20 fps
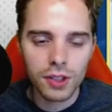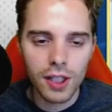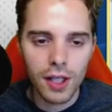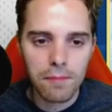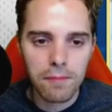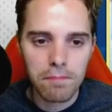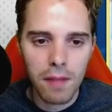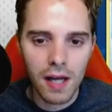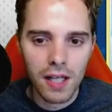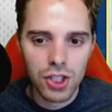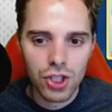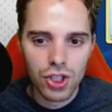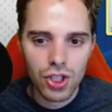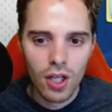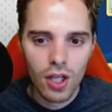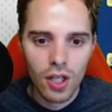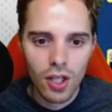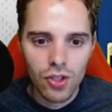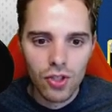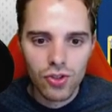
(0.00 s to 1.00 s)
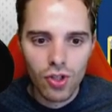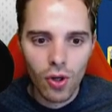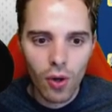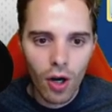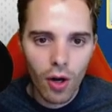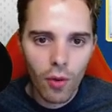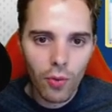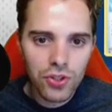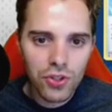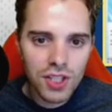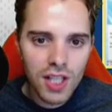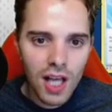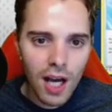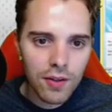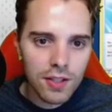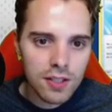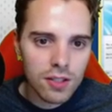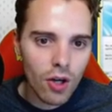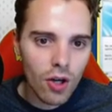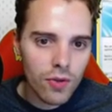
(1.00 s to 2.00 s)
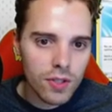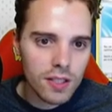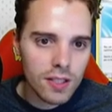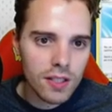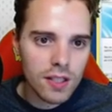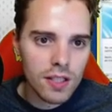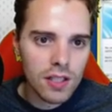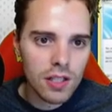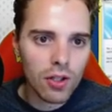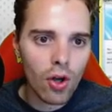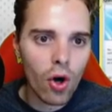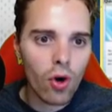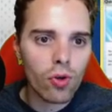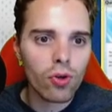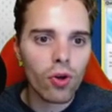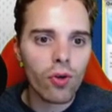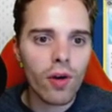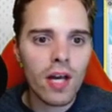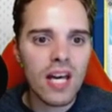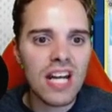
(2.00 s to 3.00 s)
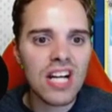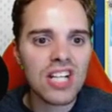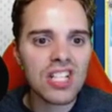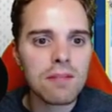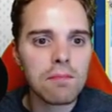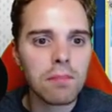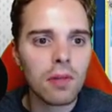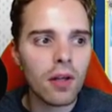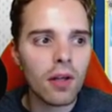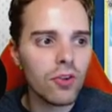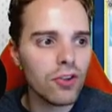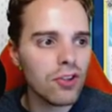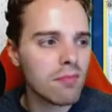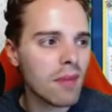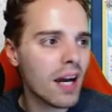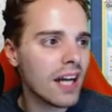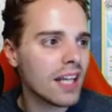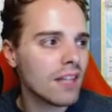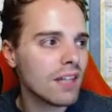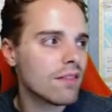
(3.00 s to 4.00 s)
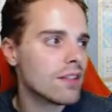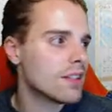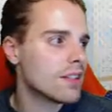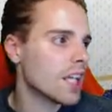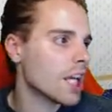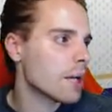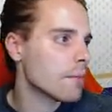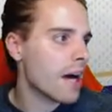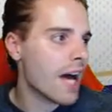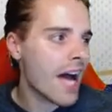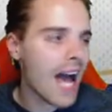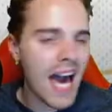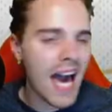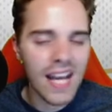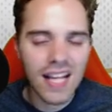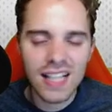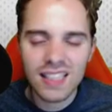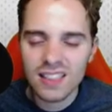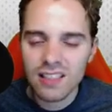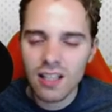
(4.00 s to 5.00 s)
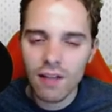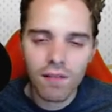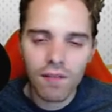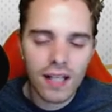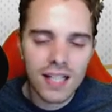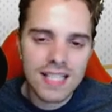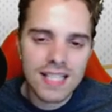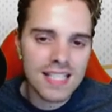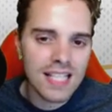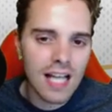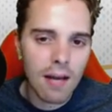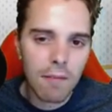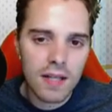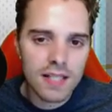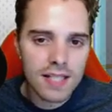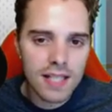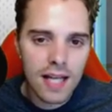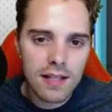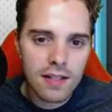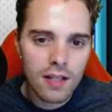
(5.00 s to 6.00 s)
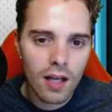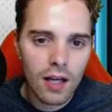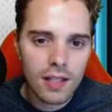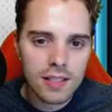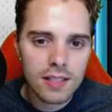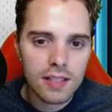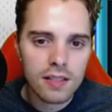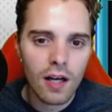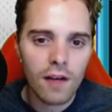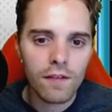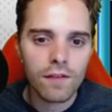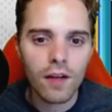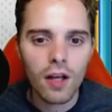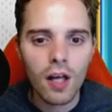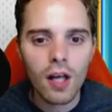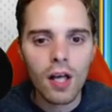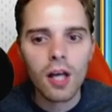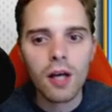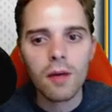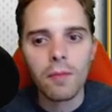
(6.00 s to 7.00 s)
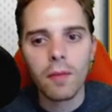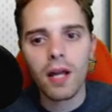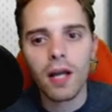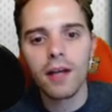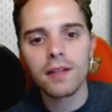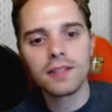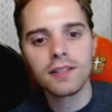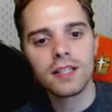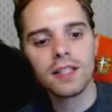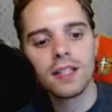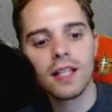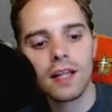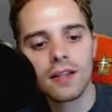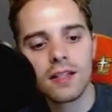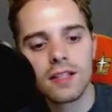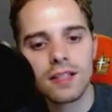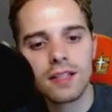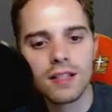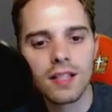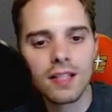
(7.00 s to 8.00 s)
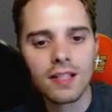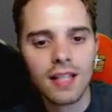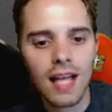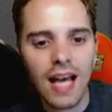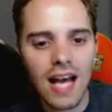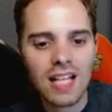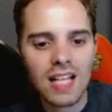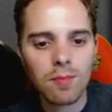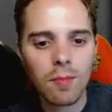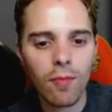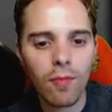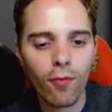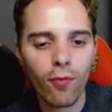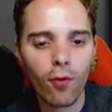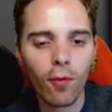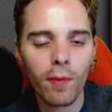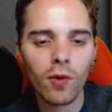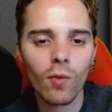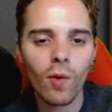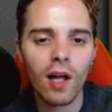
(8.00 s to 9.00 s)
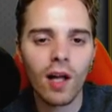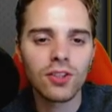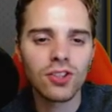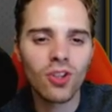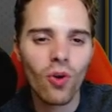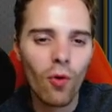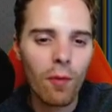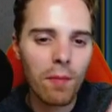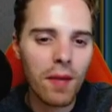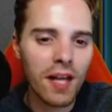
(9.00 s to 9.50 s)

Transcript: their bench. So uh, we'll see how this goes. This is an Aurora Energy build. You might even think about adding in stuff like Zamazenta and stuff but I see that this list has been performing well, so we're